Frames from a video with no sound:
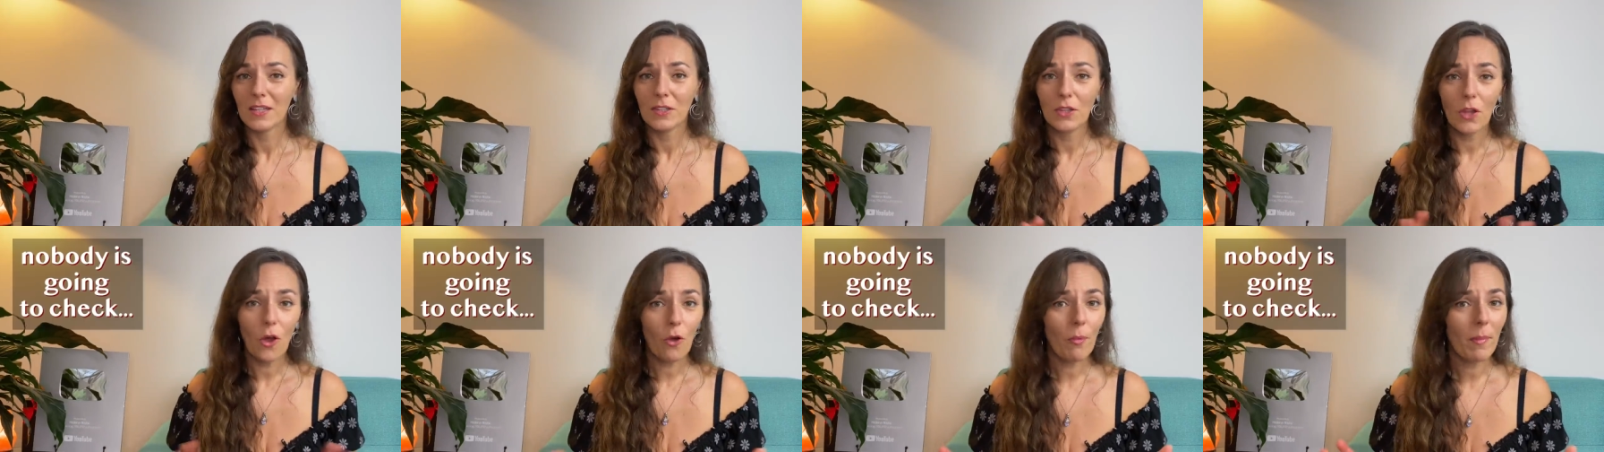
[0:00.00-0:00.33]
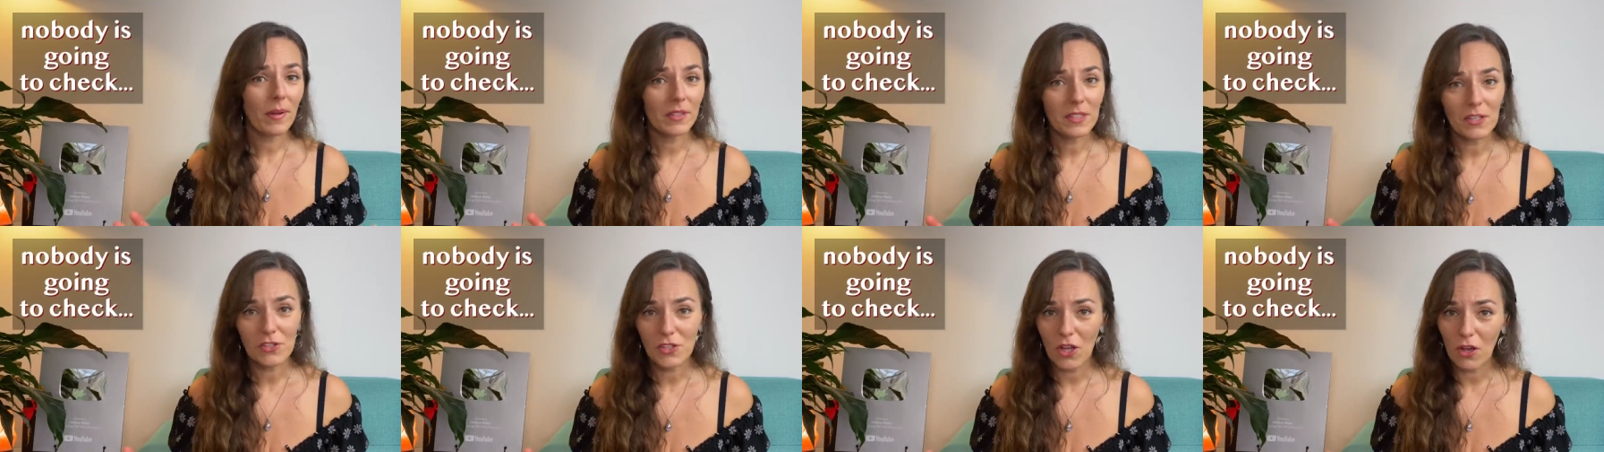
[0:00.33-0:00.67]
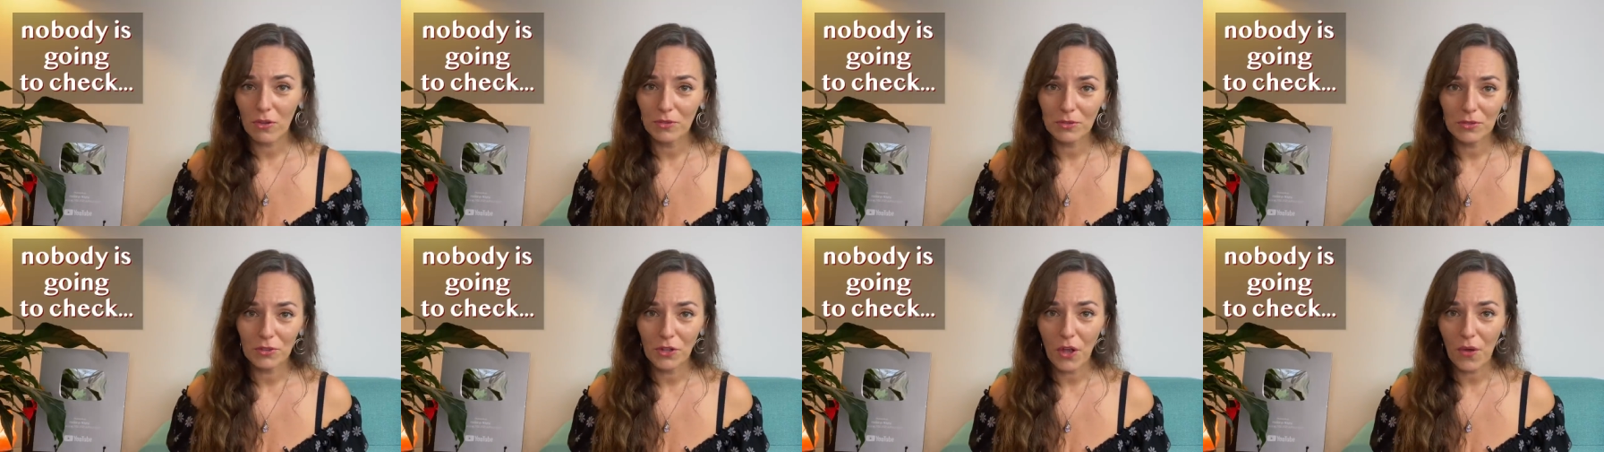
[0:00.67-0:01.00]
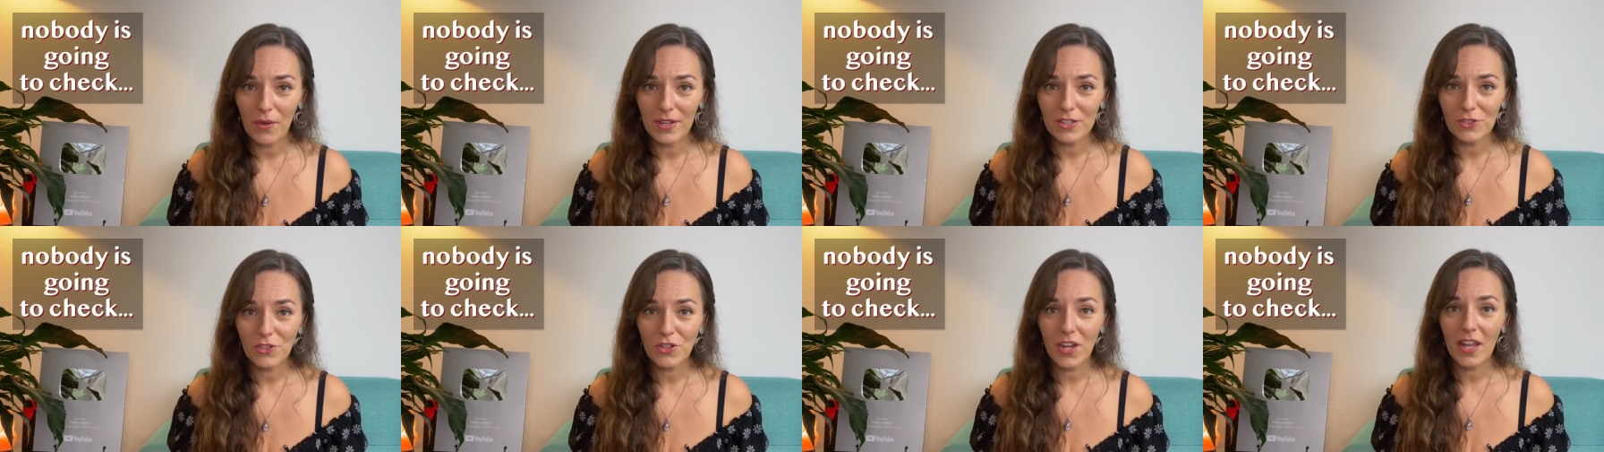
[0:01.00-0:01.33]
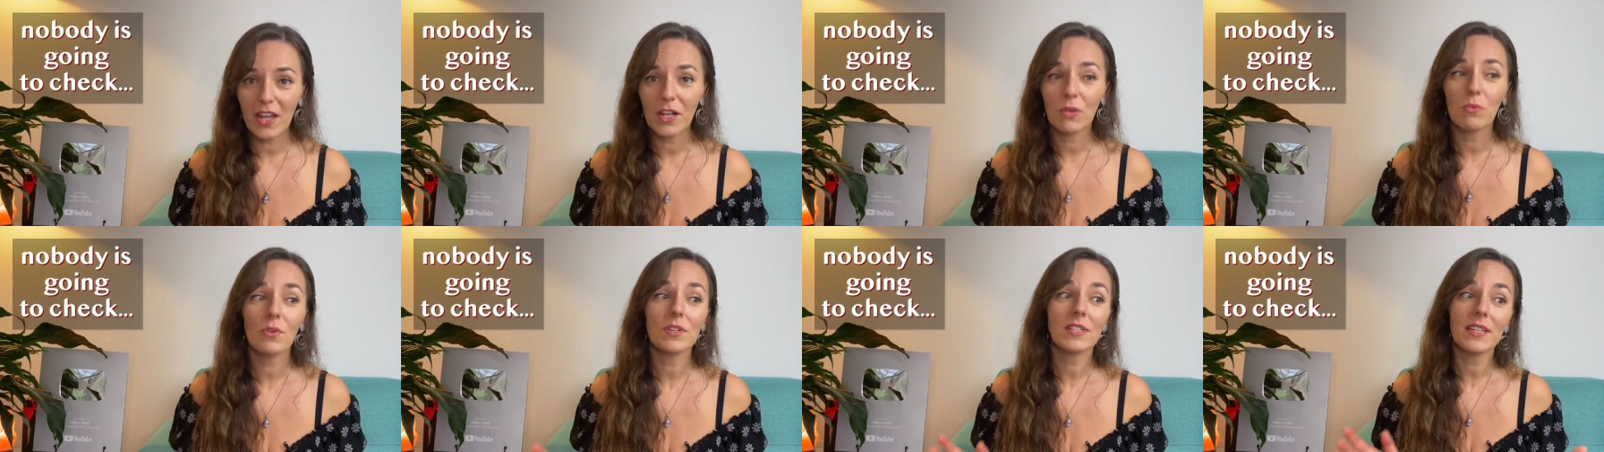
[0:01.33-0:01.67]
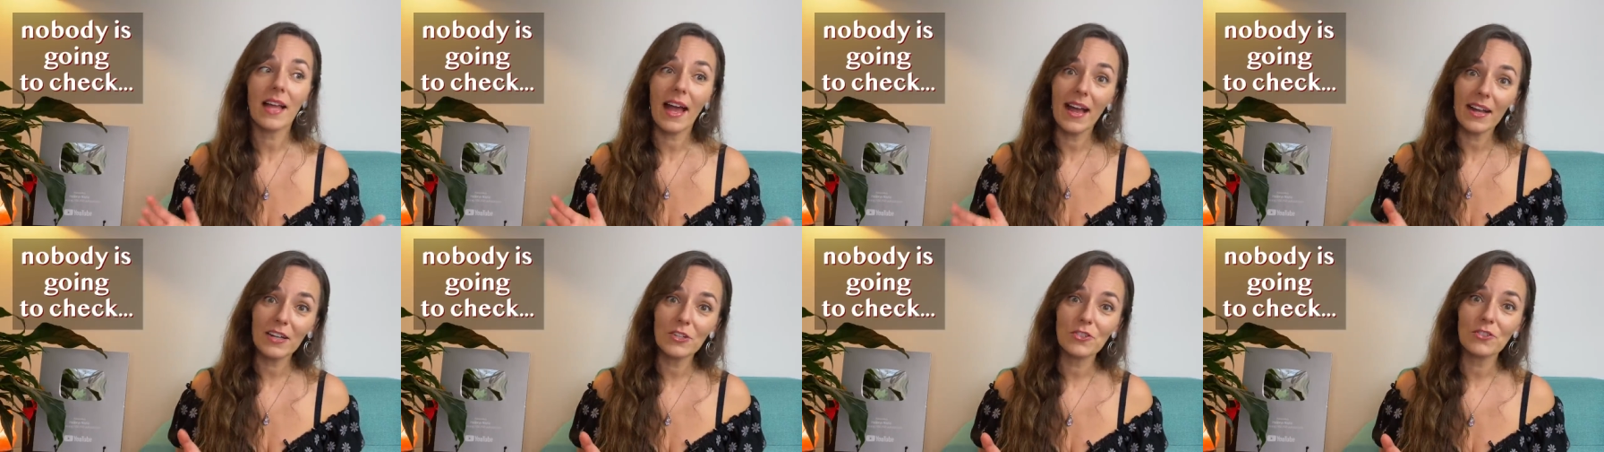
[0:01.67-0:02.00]
Nobody's going to go and check what's
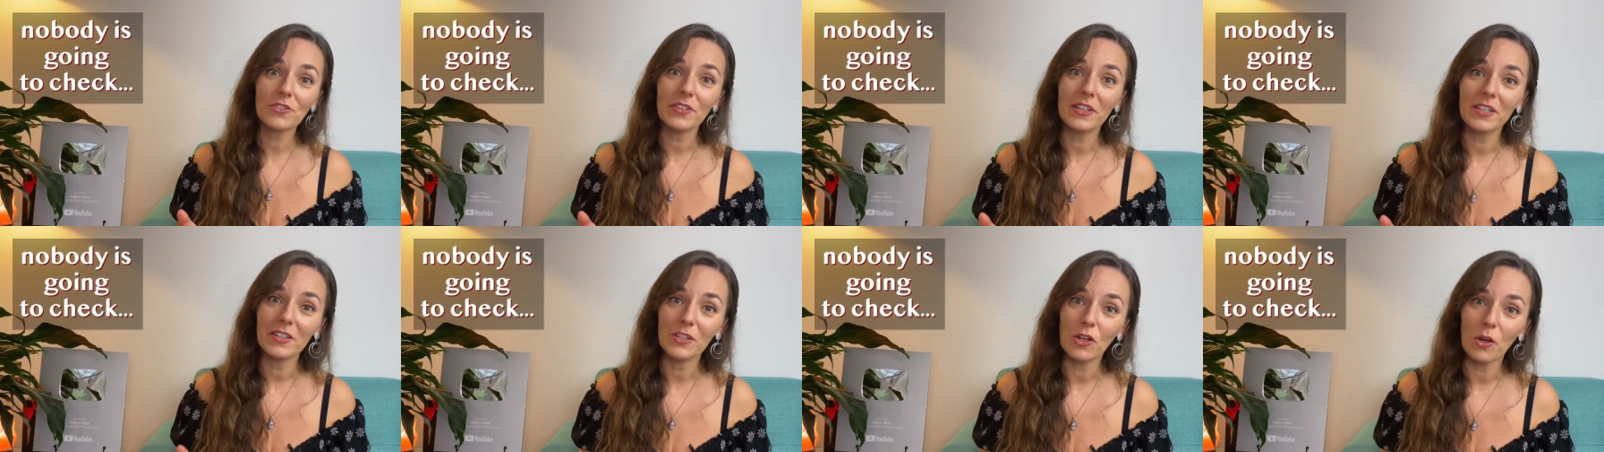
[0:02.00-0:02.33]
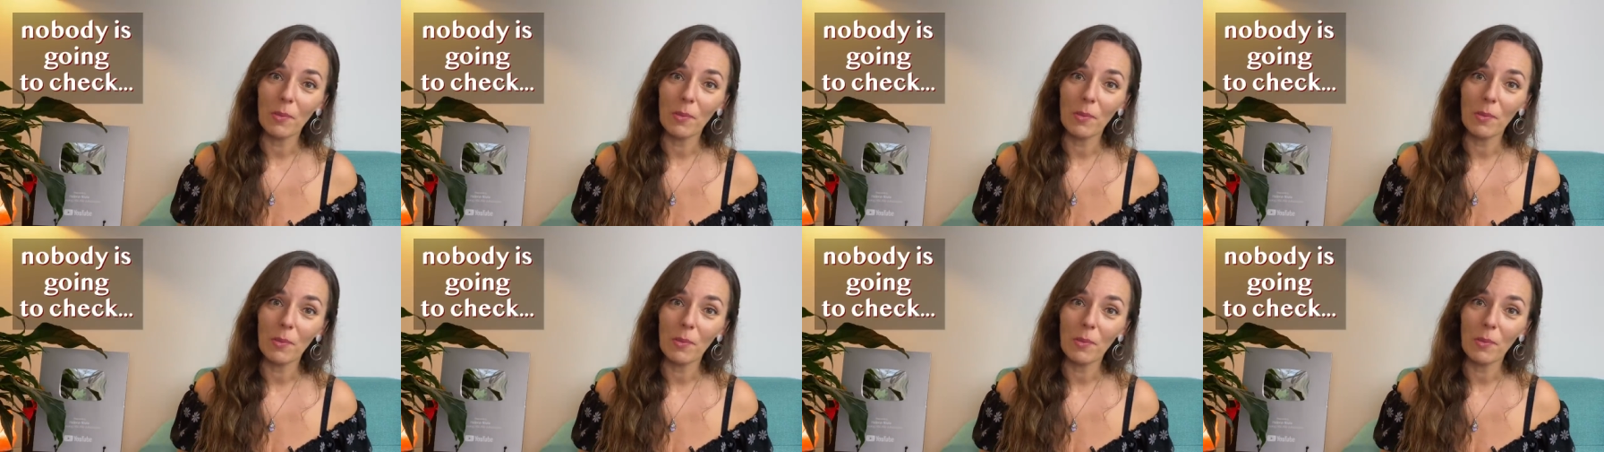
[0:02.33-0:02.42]
actually in your